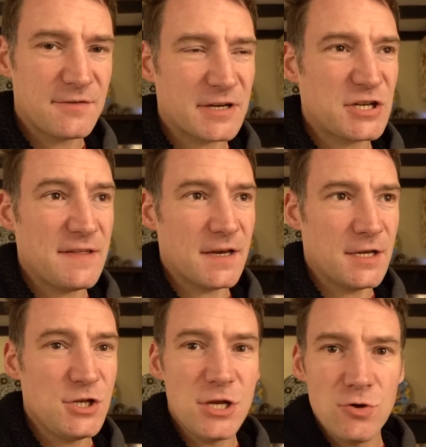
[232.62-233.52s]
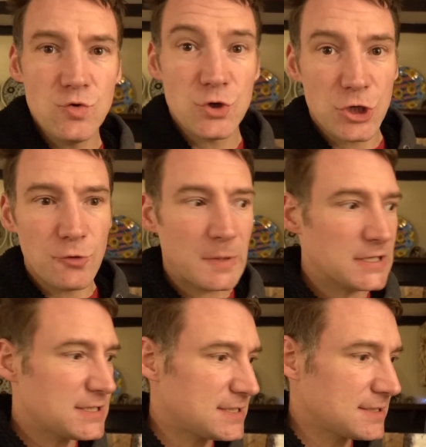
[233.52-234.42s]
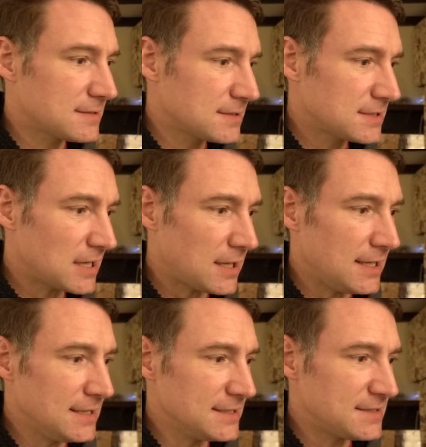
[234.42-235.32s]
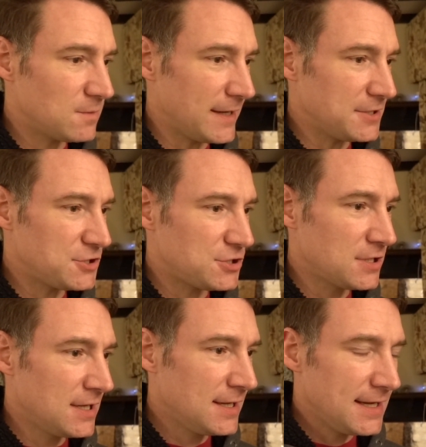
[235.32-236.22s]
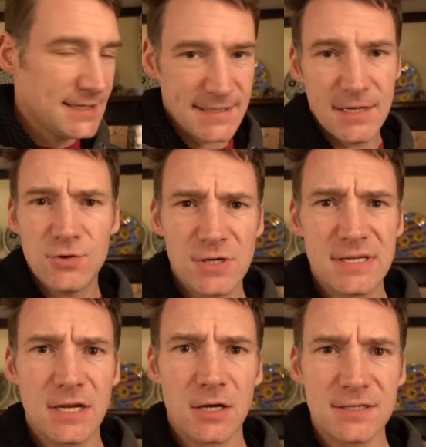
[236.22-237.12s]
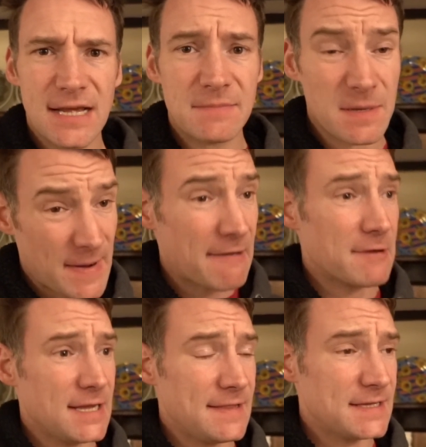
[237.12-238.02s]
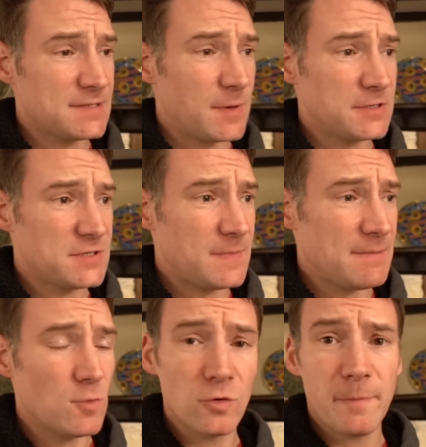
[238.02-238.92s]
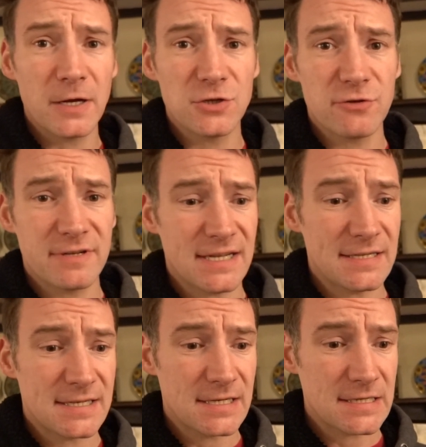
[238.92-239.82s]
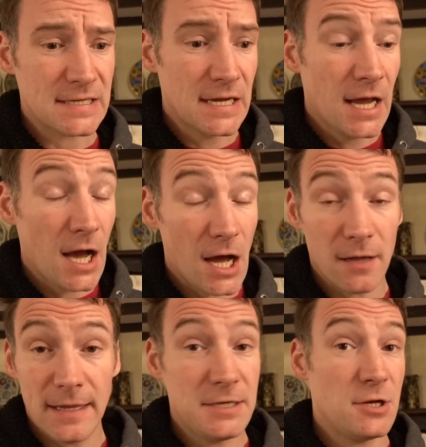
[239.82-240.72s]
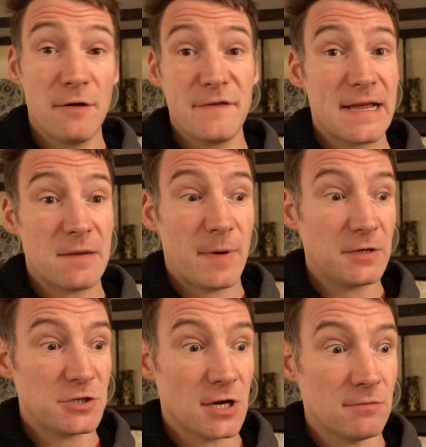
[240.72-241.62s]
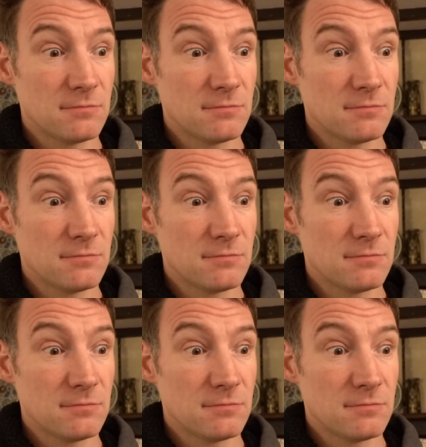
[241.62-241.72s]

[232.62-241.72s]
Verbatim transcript: are actually their new tubeless tyres, which is an interesting concept. Apparently they're supposed to be more puncture resistant. I'll let you know if I get a puncture.